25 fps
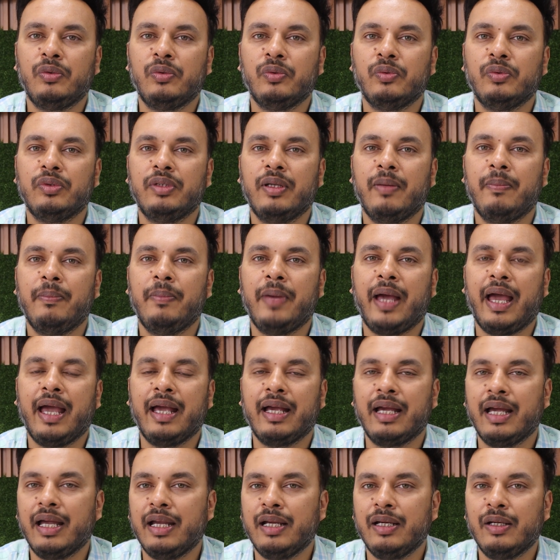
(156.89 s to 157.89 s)
to the
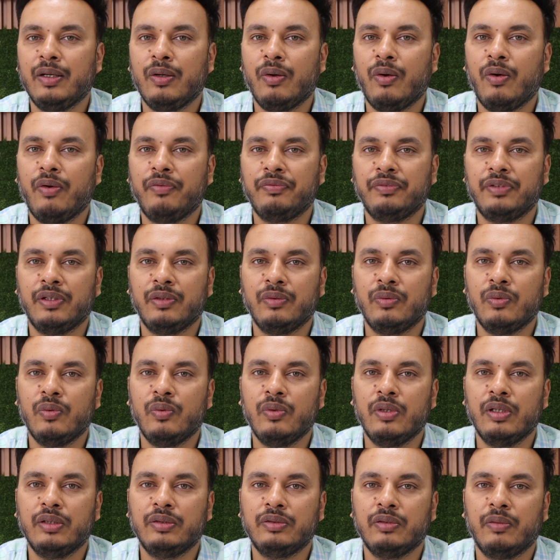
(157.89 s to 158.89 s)
back end of the
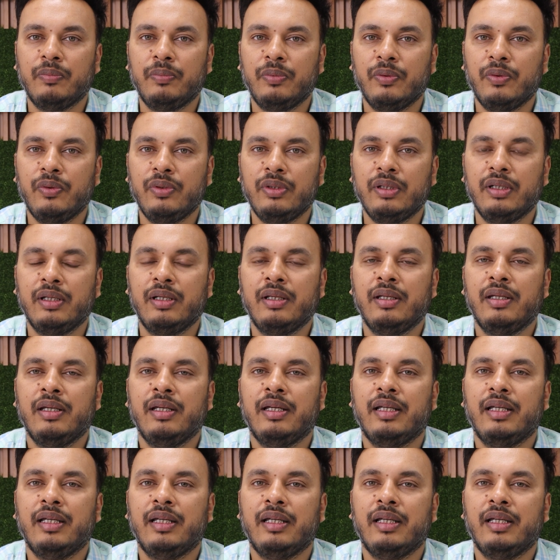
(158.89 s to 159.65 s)
Google support,